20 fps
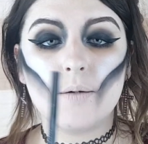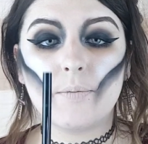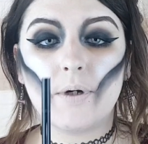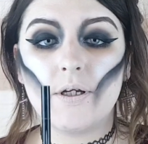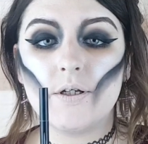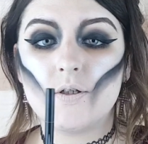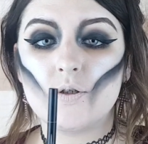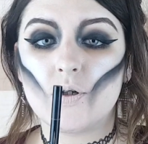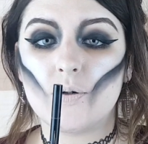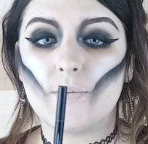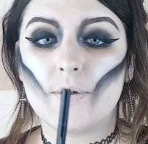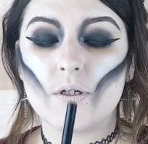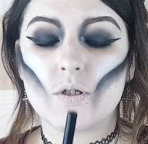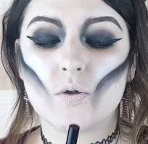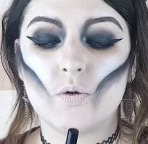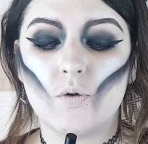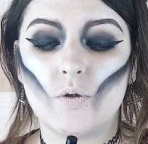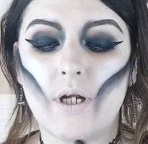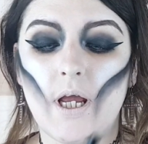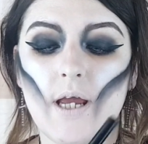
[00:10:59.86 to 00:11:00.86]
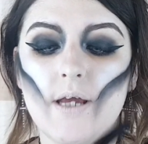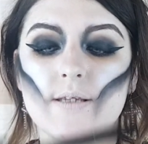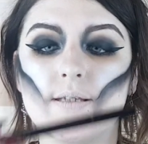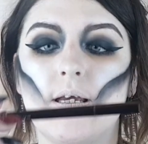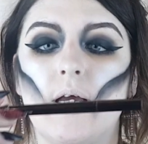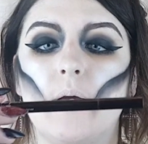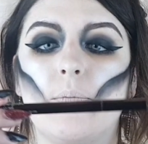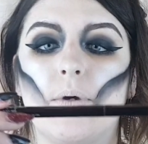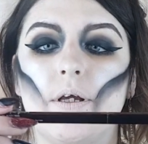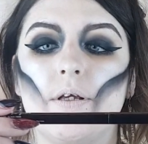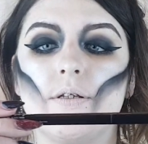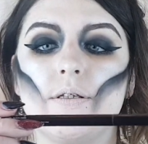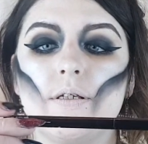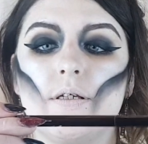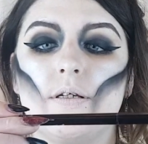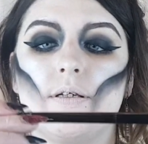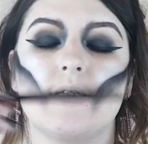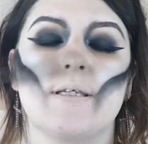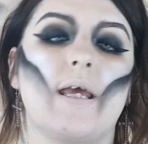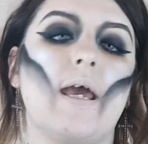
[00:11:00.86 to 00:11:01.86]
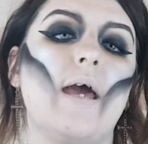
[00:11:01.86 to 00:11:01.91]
I'm going to draw my school nose. I'm going to use